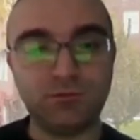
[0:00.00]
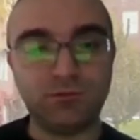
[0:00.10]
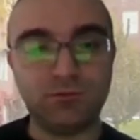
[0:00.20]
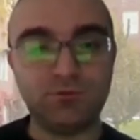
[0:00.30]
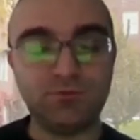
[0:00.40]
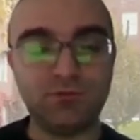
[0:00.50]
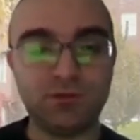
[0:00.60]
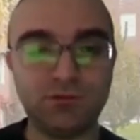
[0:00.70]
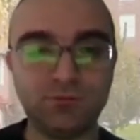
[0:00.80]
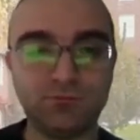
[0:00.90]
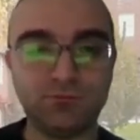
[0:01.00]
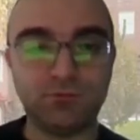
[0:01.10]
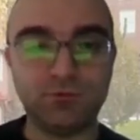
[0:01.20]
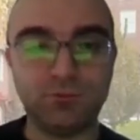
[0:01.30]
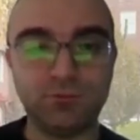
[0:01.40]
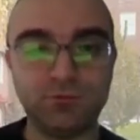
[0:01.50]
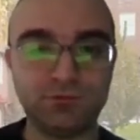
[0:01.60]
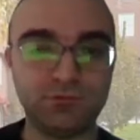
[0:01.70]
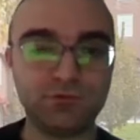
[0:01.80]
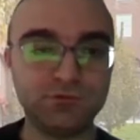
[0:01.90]
abbreviated for Open
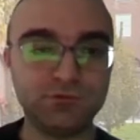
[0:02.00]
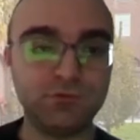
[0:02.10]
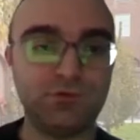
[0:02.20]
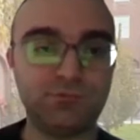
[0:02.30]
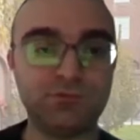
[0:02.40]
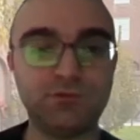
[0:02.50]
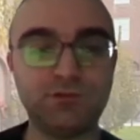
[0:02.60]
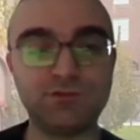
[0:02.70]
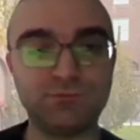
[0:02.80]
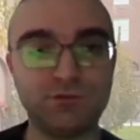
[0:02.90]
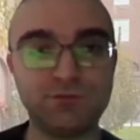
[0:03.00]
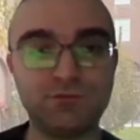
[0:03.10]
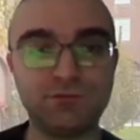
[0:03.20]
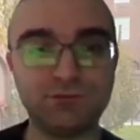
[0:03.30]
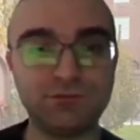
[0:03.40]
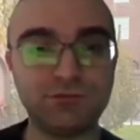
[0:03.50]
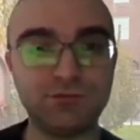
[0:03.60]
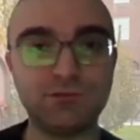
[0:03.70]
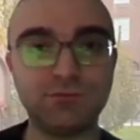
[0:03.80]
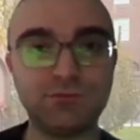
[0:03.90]
Source Control and Protection for HVDC
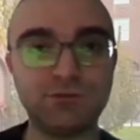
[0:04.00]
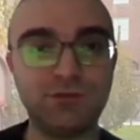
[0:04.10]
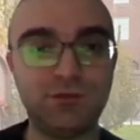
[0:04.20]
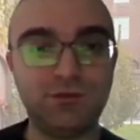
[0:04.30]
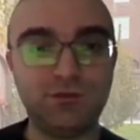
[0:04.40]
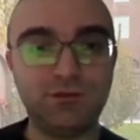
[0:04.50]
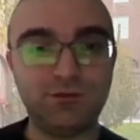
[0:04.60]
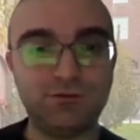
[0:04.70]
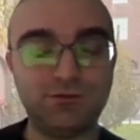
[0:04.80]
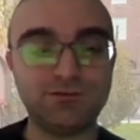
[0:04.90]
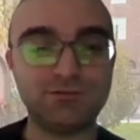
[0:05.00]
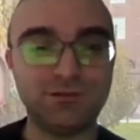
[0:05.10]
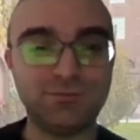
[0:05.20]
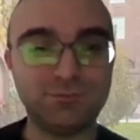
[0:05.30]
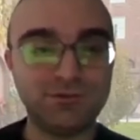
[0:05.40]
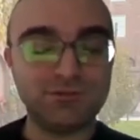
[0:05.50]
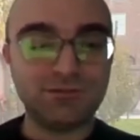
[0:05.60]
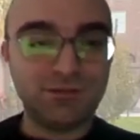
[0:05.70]
Systems. Uh, next slide, please.